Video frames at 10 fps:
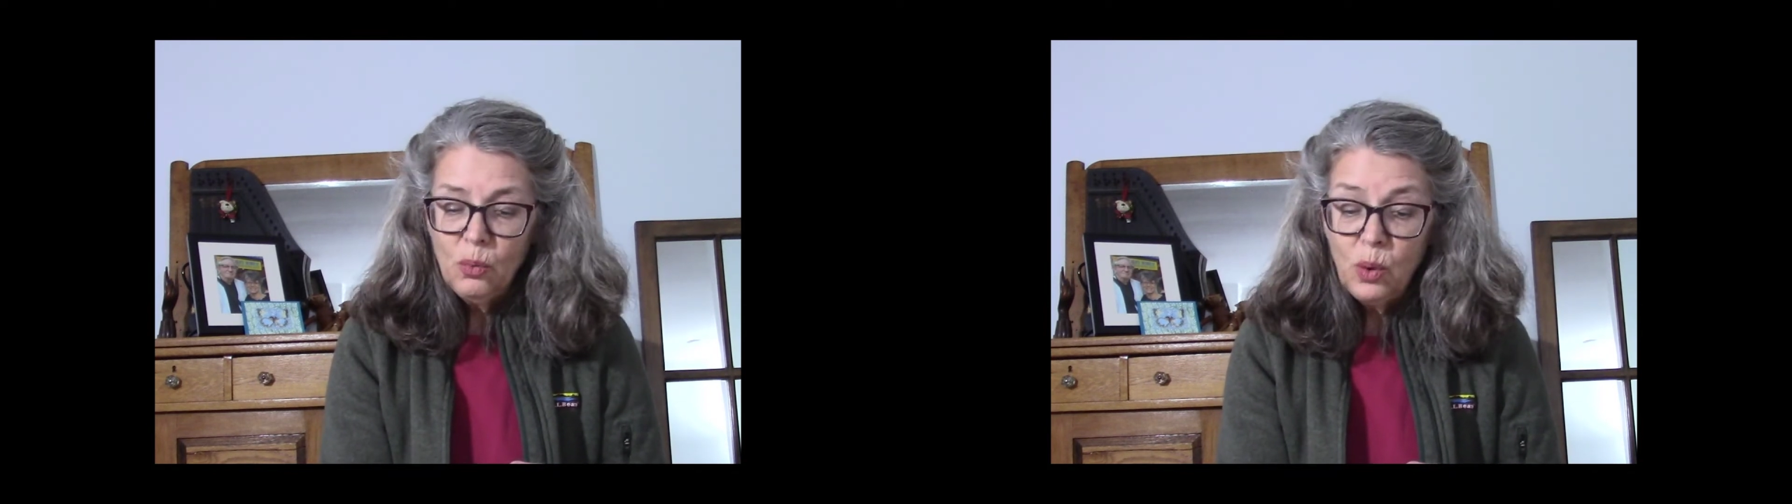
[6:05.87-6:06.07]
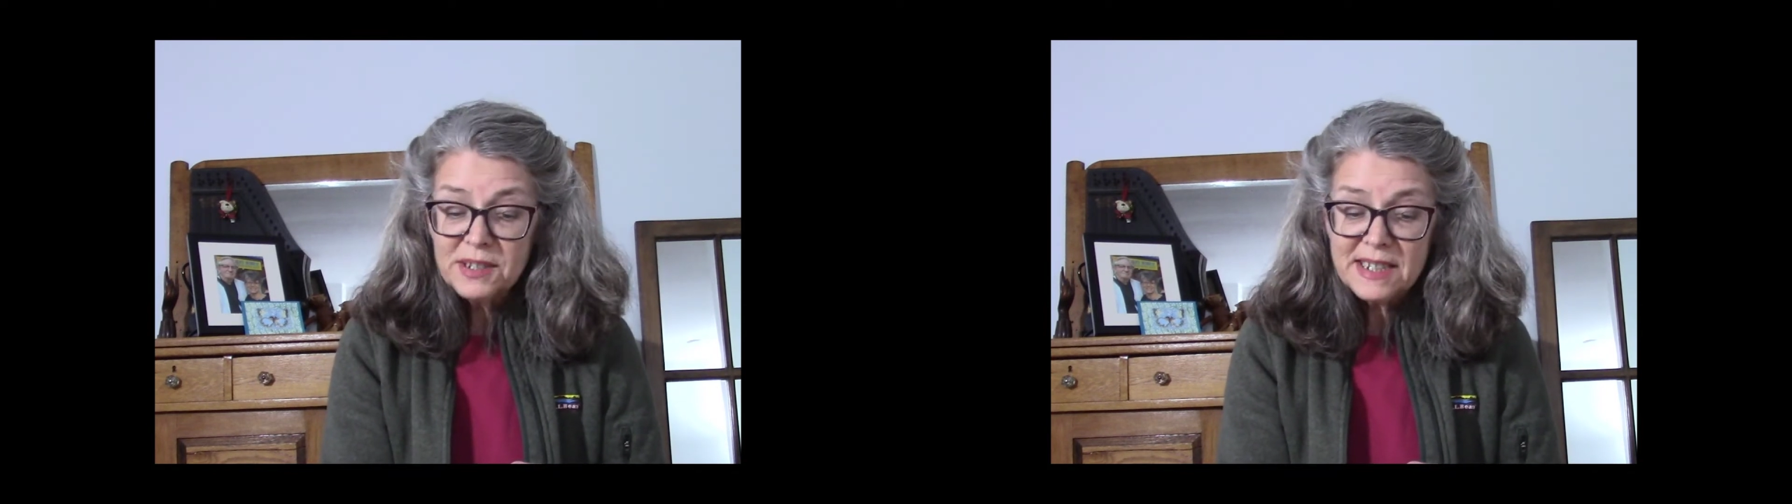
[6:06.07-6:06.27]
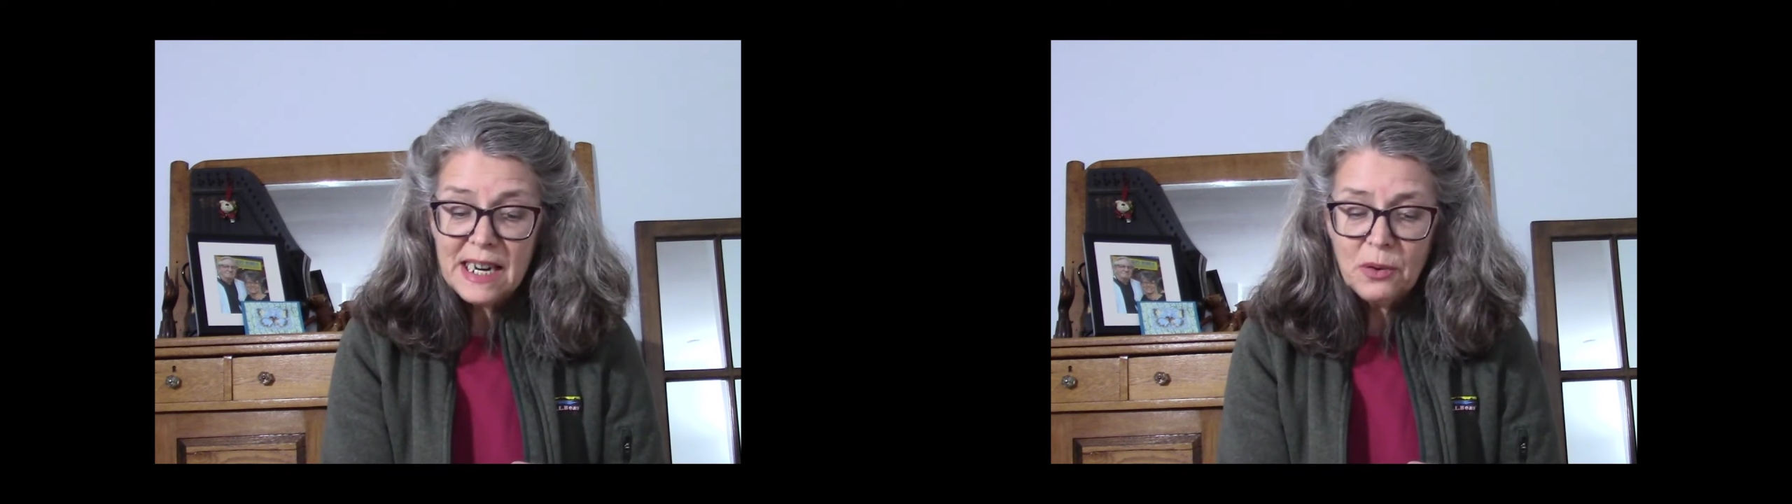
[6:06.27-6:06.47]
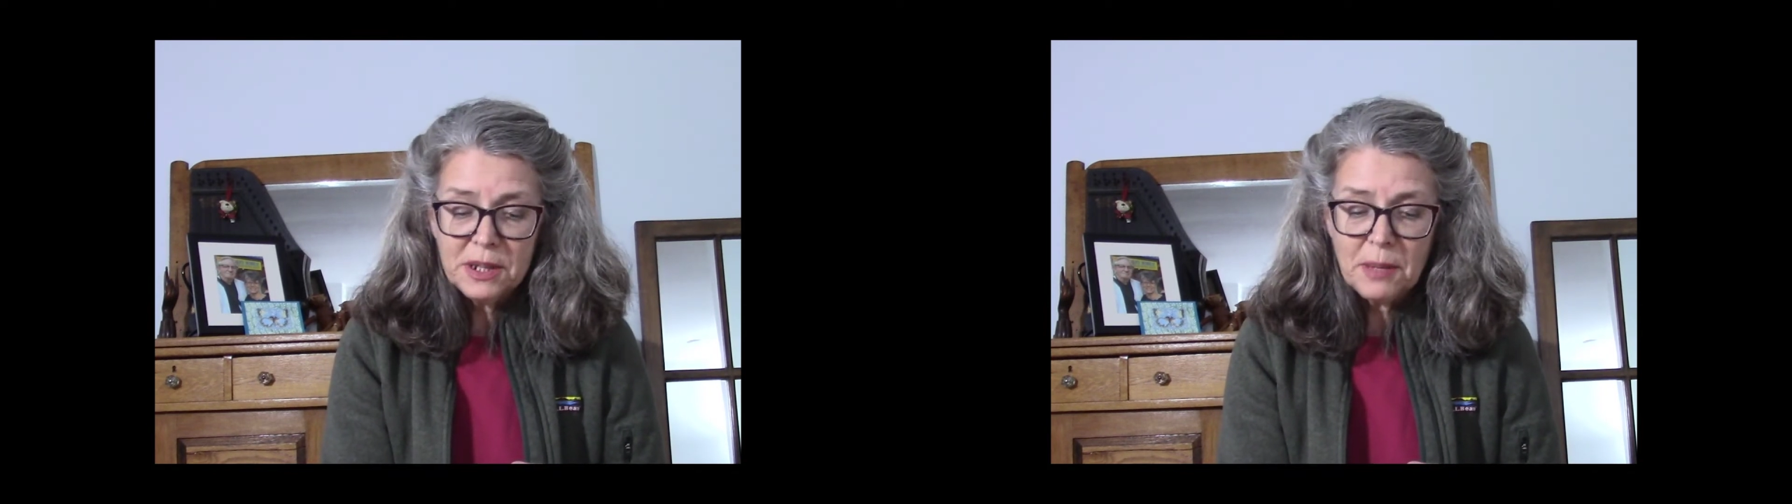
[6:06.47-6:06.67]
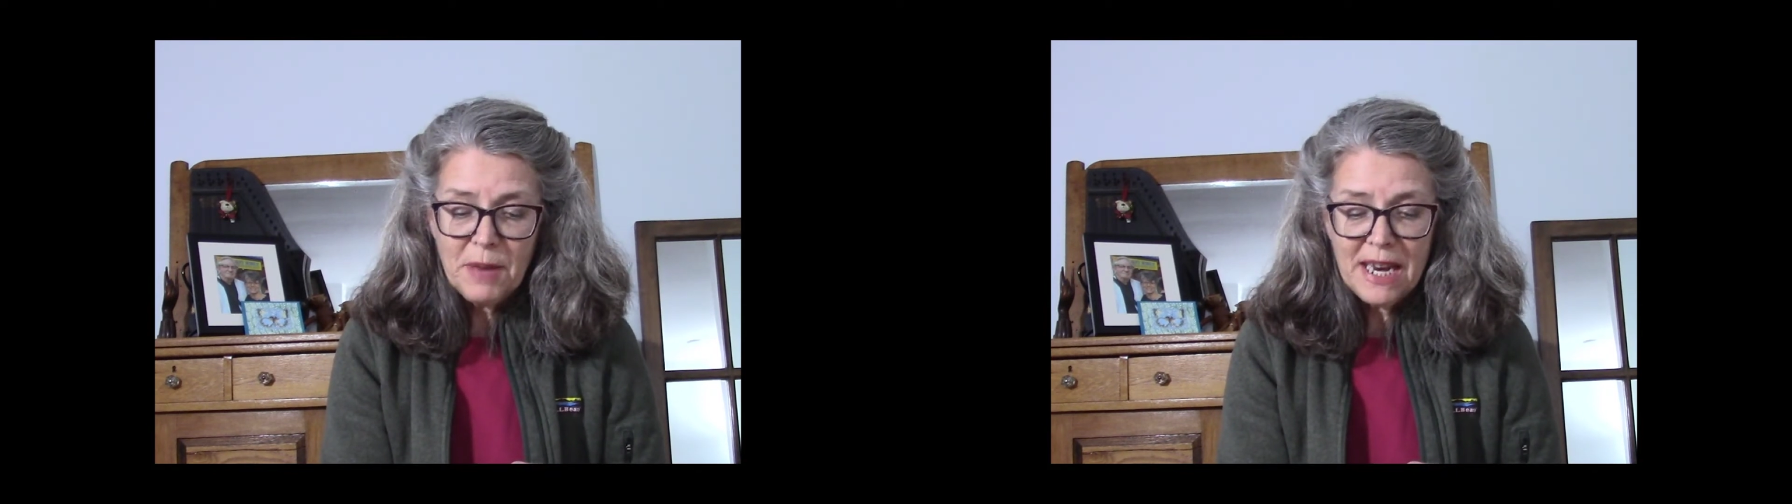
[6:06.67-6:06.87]
We'll see you
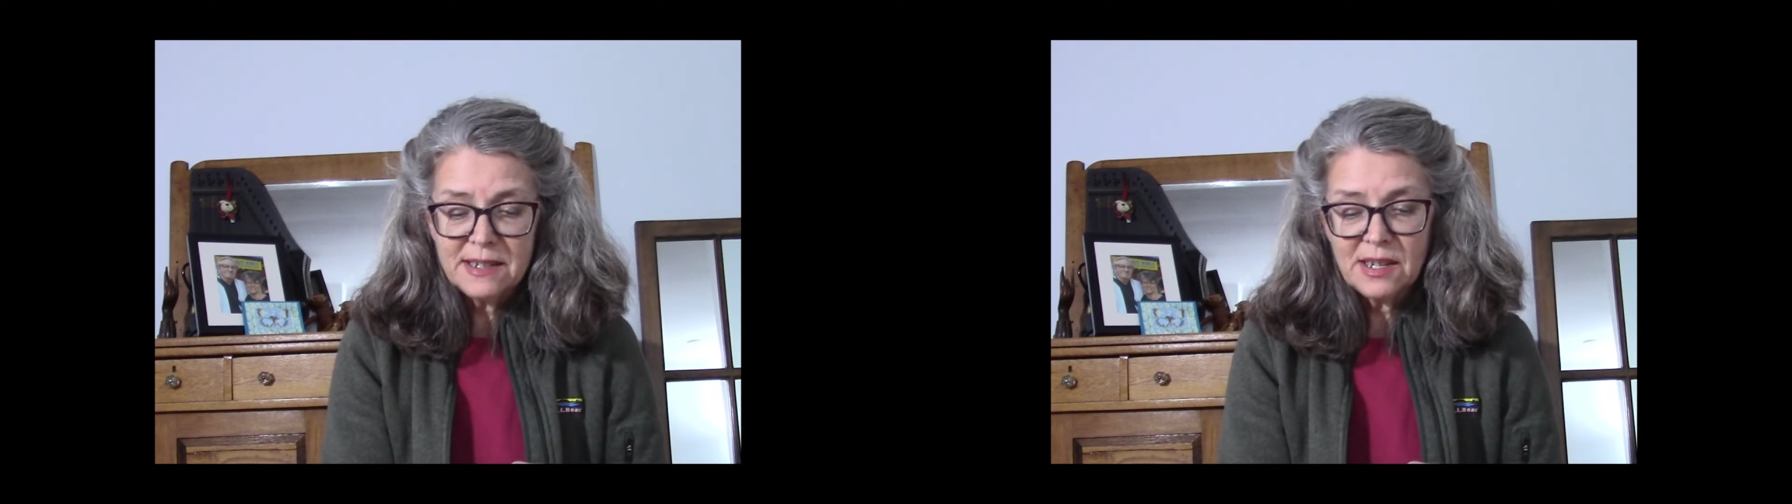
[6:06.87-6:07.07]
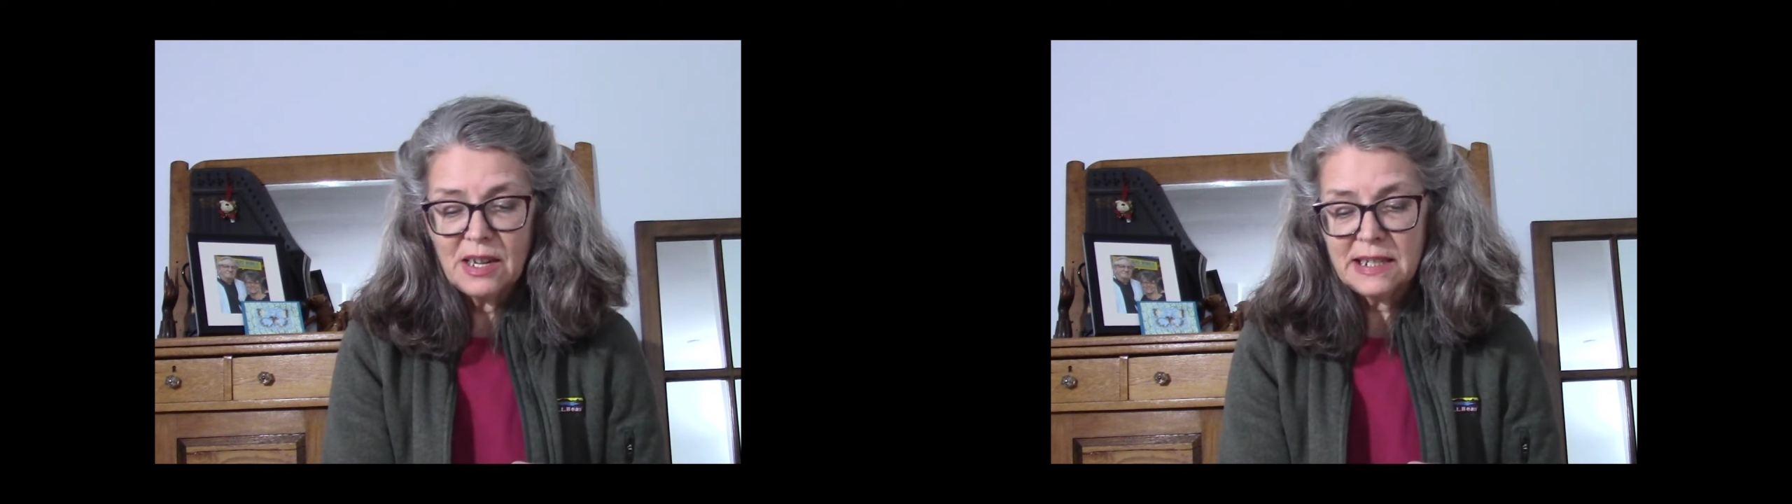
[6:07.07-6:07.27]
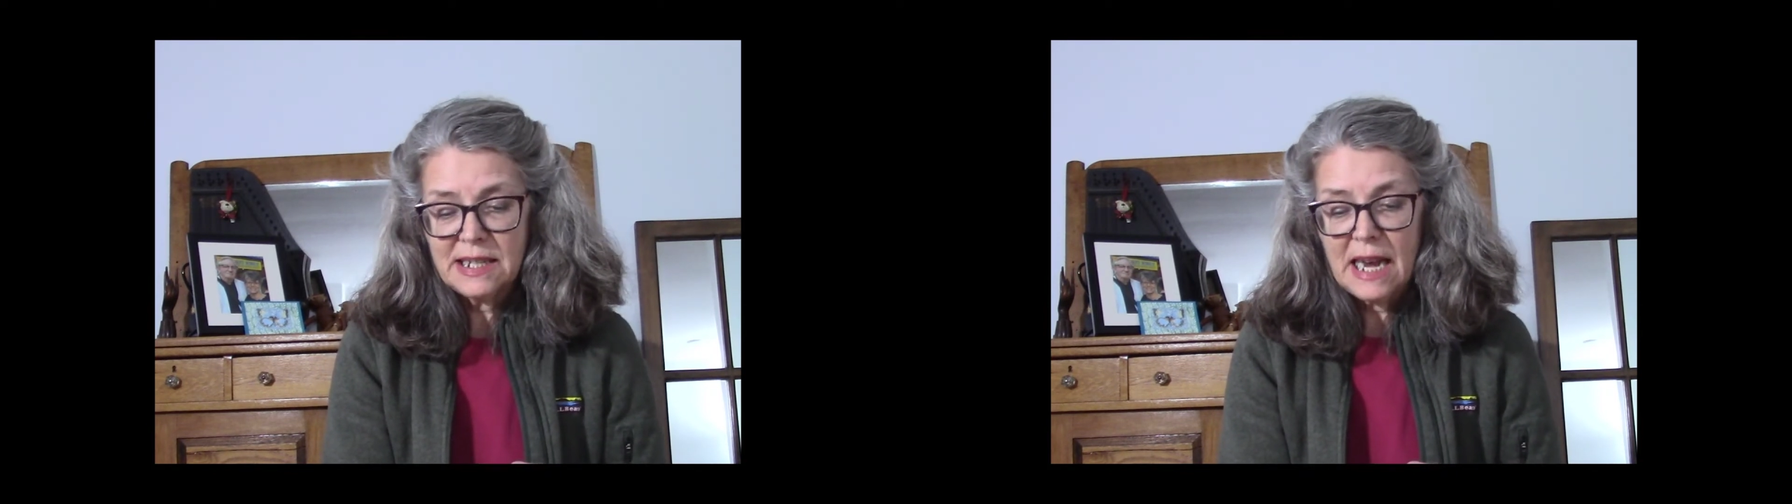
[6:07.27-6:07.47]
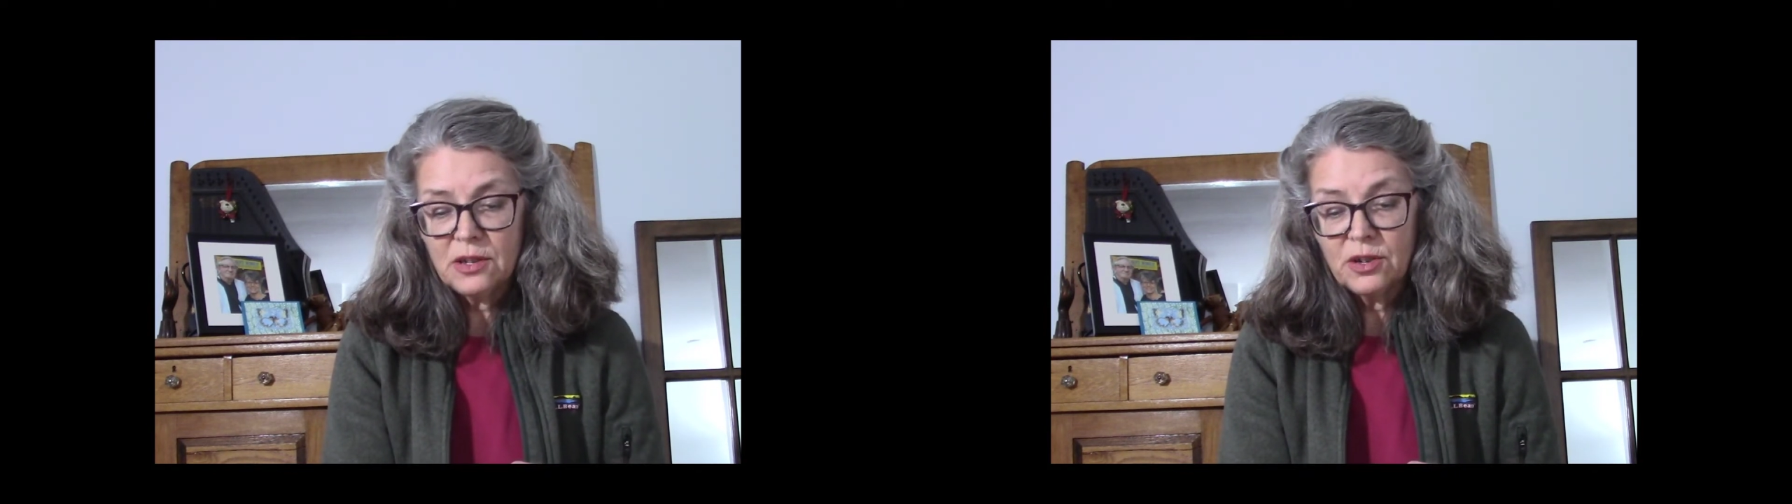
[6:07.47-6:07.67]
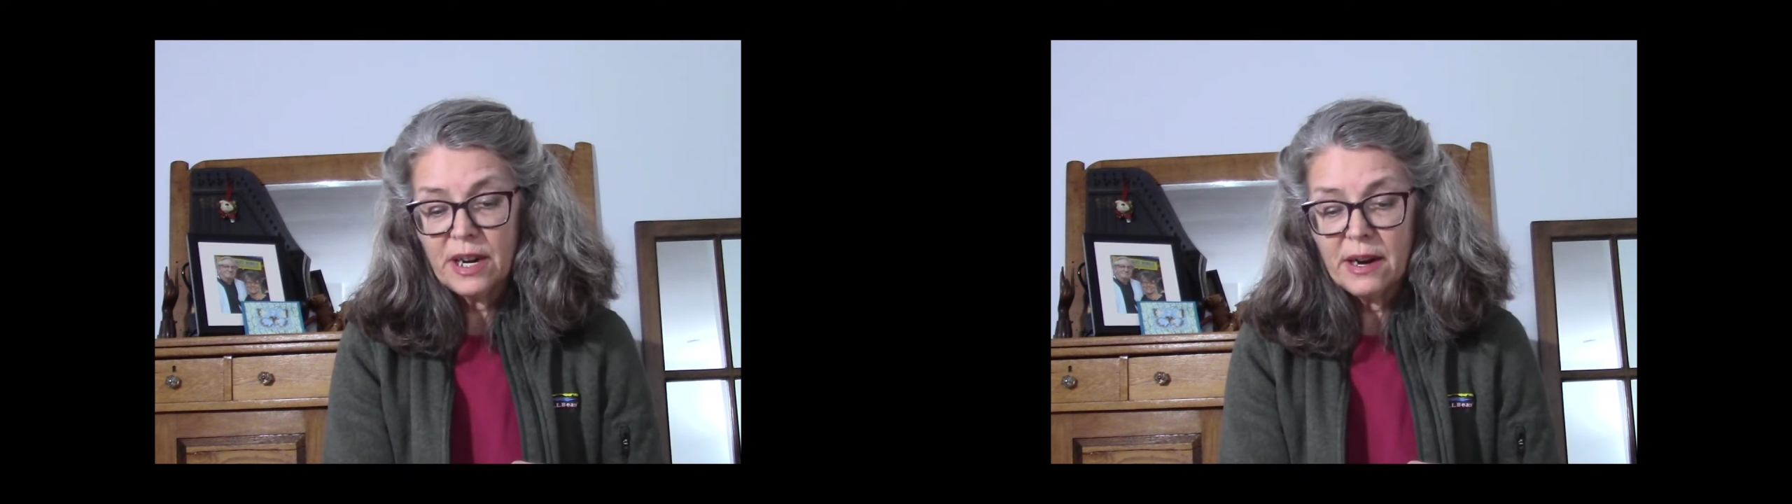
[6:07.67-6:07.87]
at the manse on
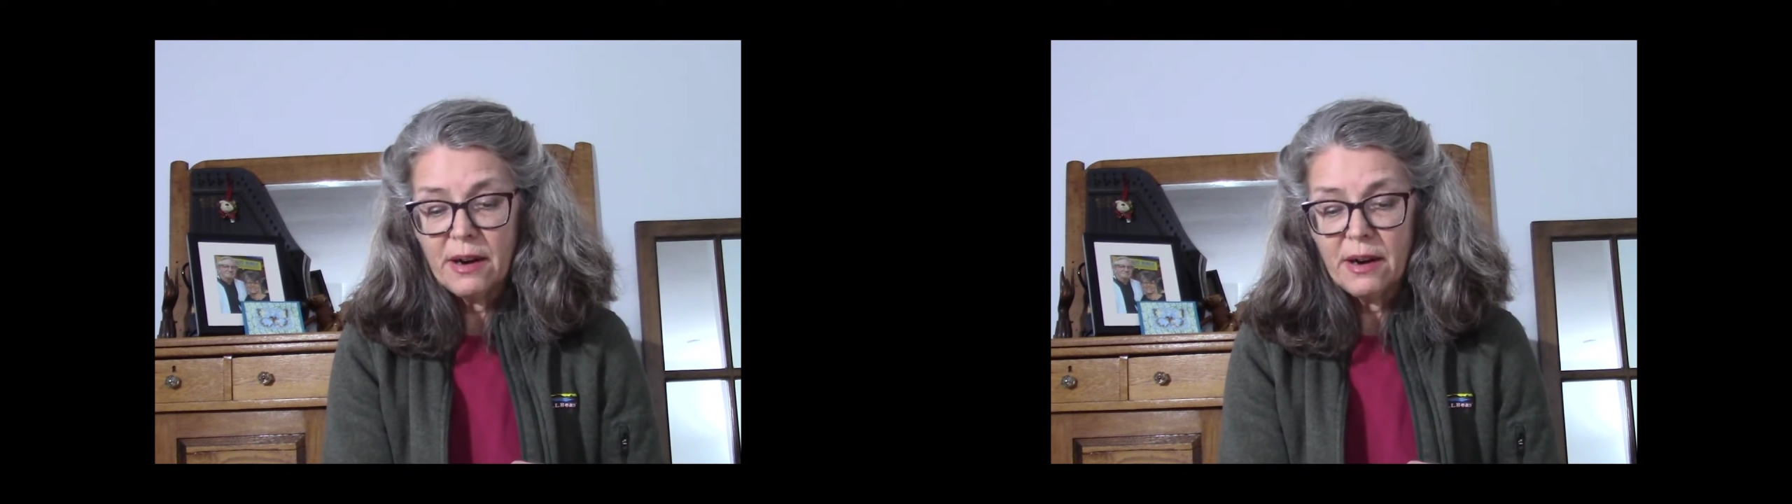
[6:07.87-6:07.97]
Saturday,